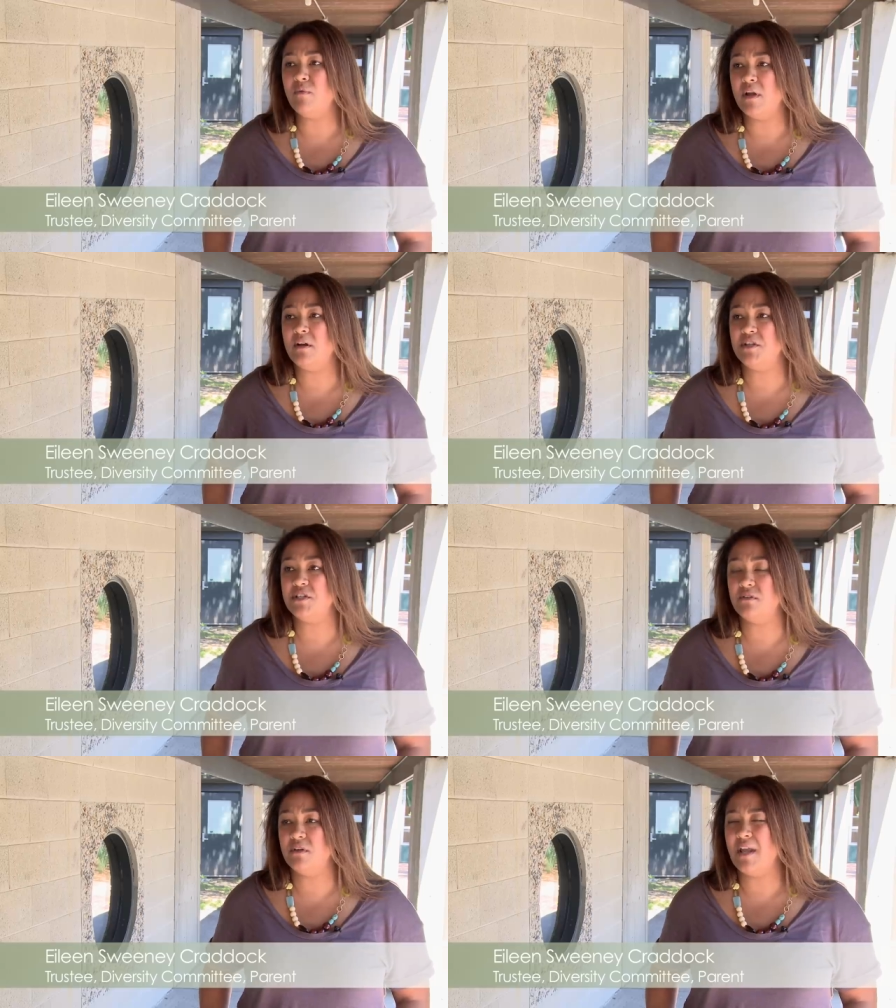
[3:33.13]
We wanted our
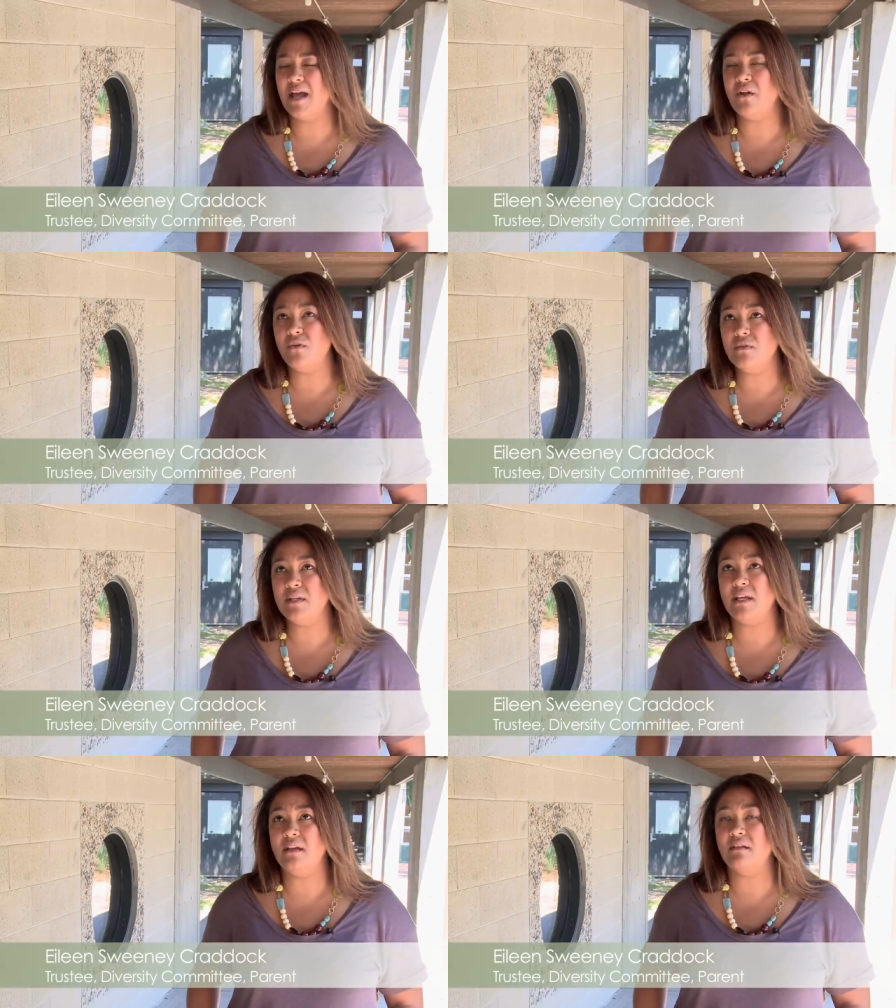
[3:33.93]
children not
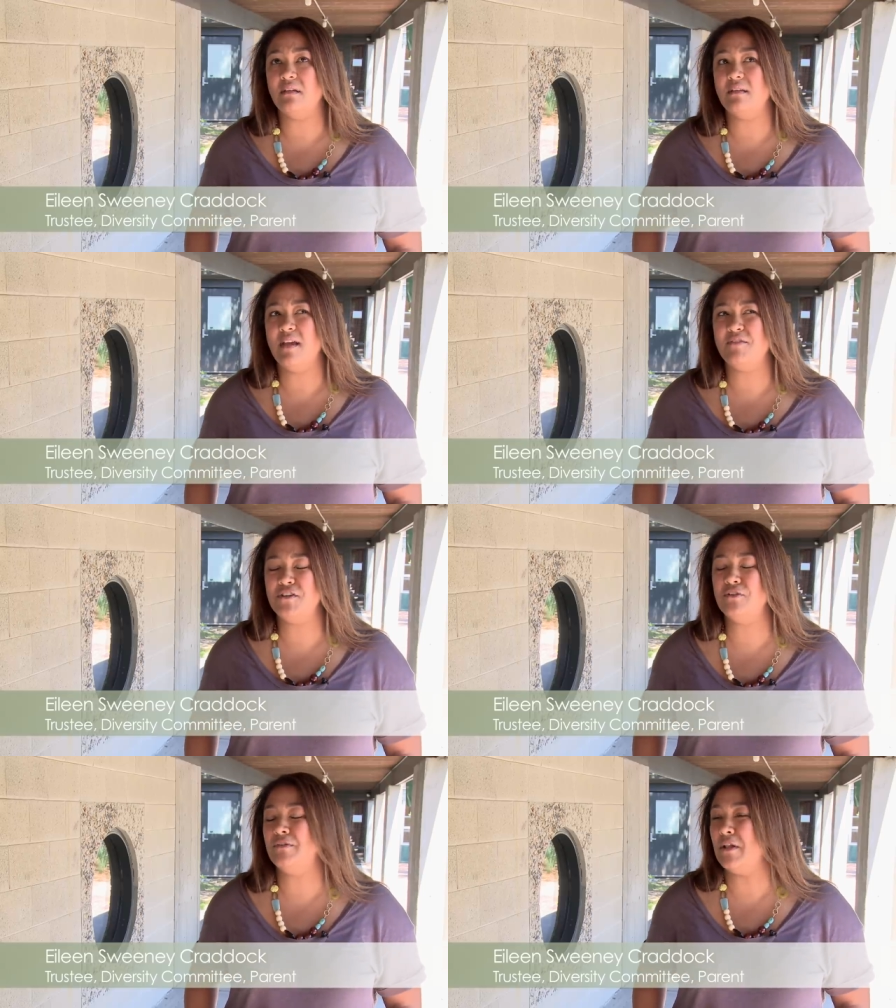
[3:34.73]
only to have
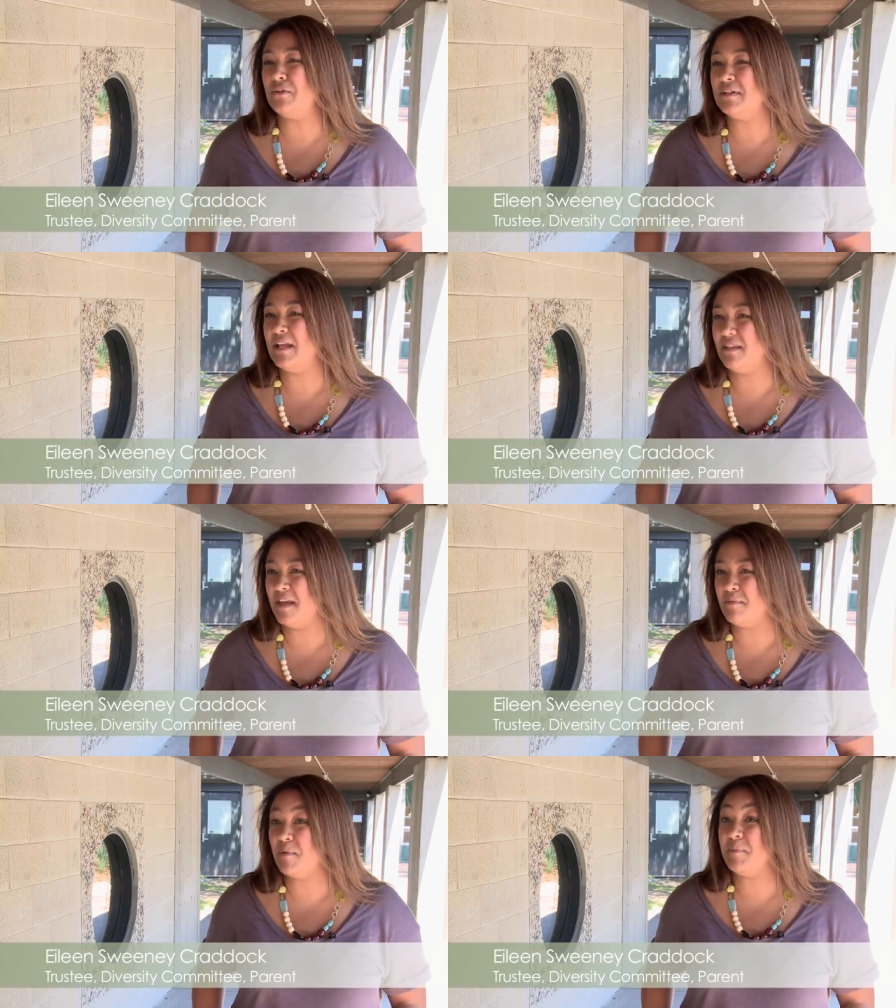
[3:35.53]
children that look like
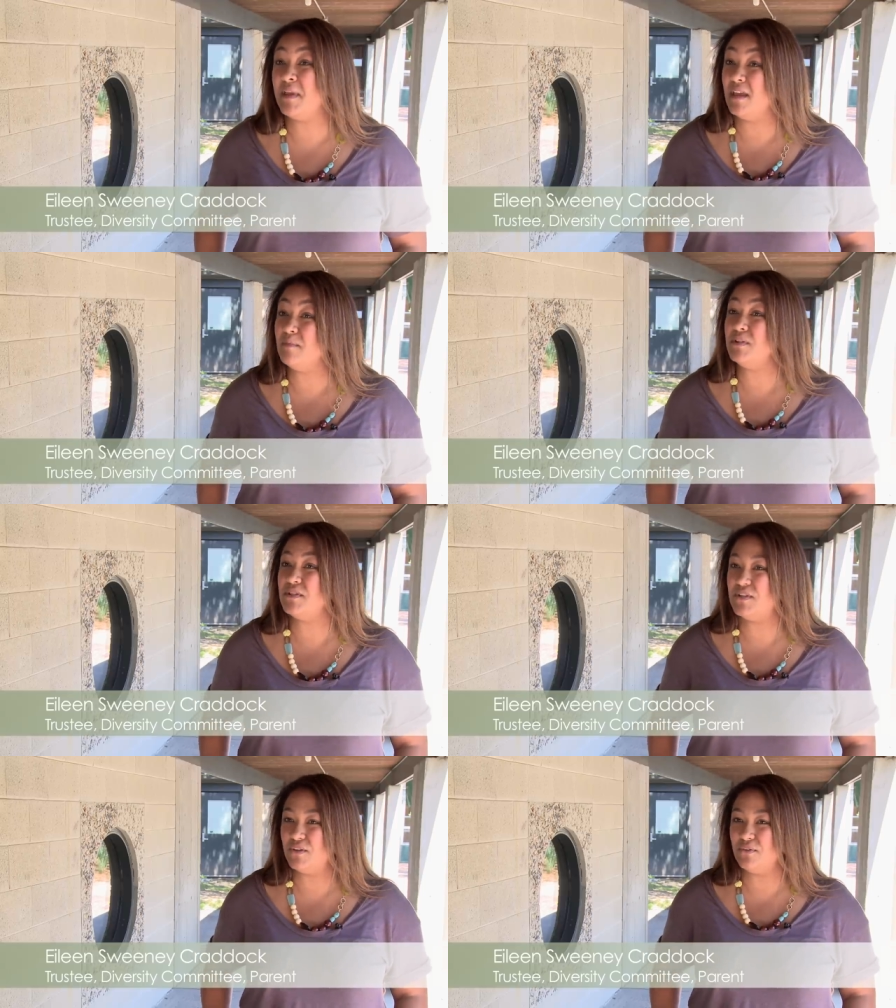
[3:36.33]
them, but be able
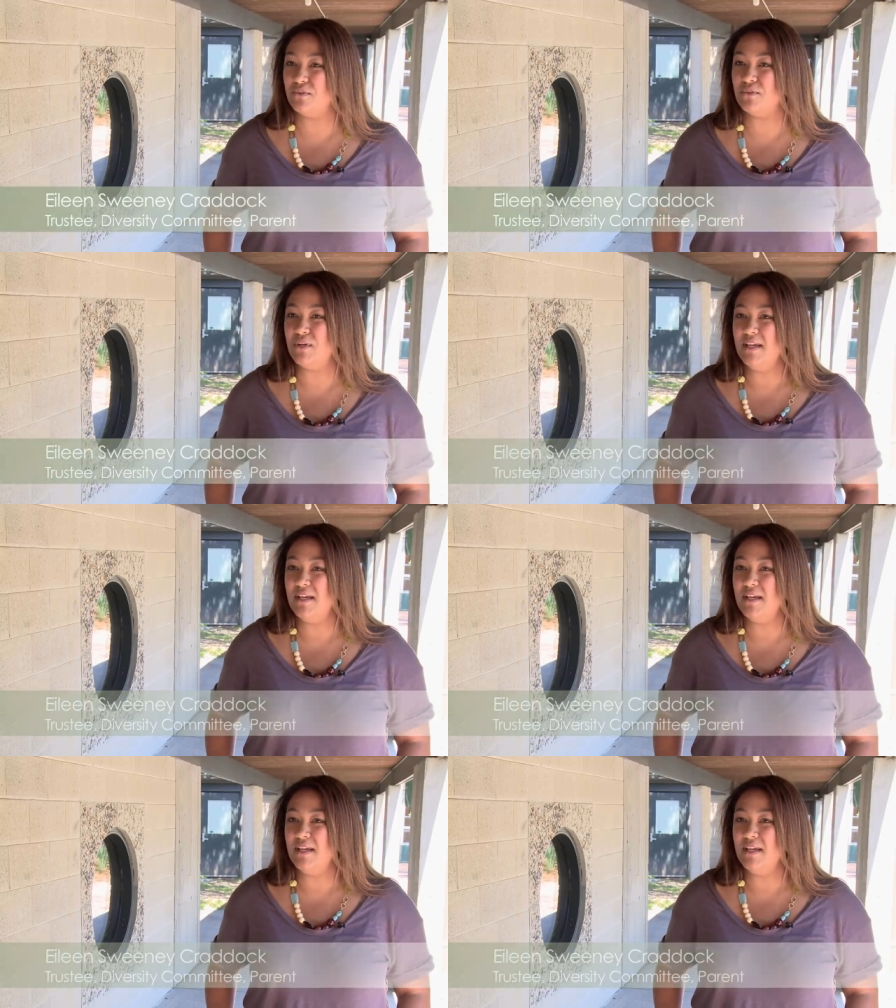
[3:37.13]
to